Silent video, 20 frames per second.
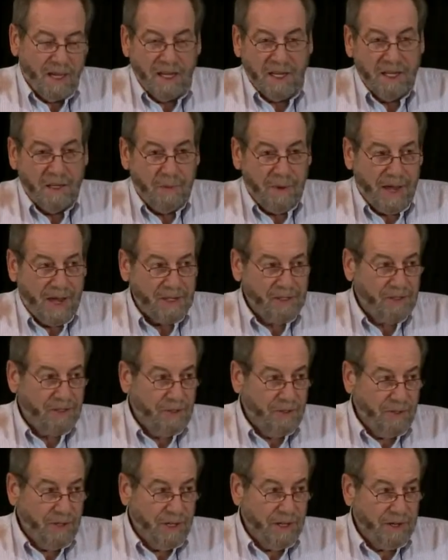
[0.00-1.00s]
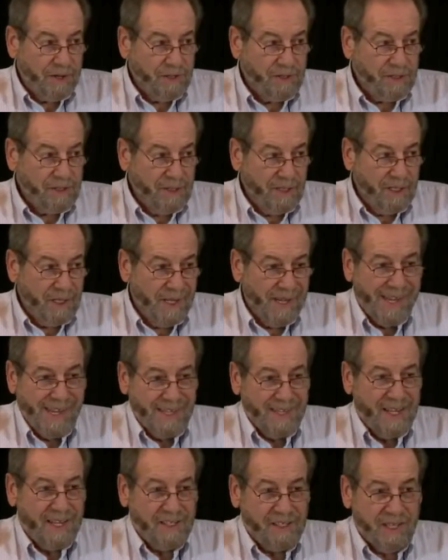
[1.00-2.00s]
In the past 2 years,
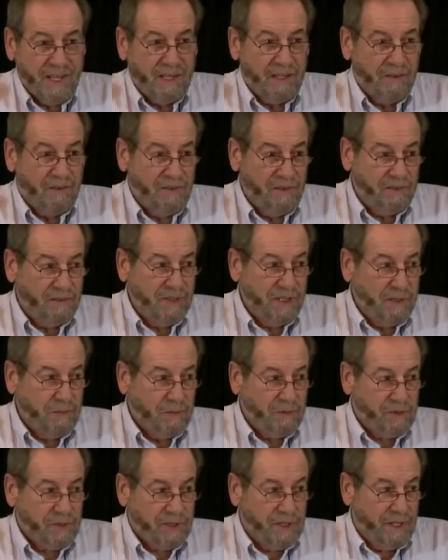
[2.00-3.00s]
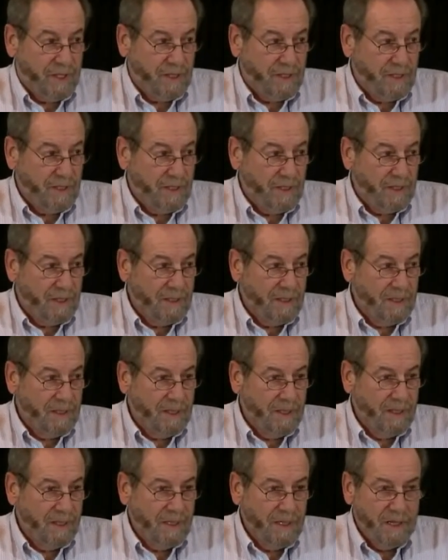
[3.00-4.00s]
that's down to 15%.
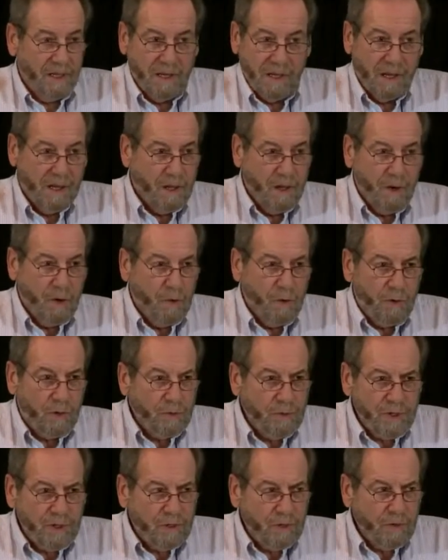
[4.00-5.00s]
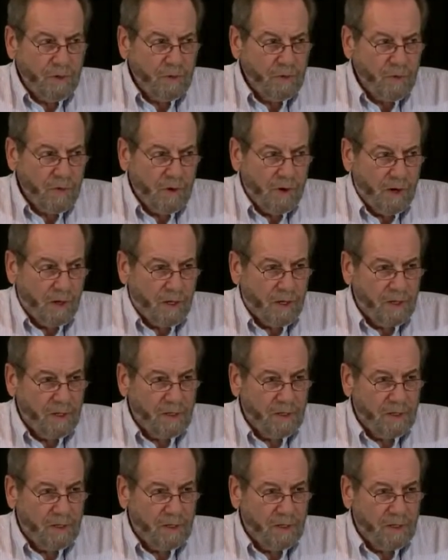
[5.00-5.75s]
What are we doing wrong?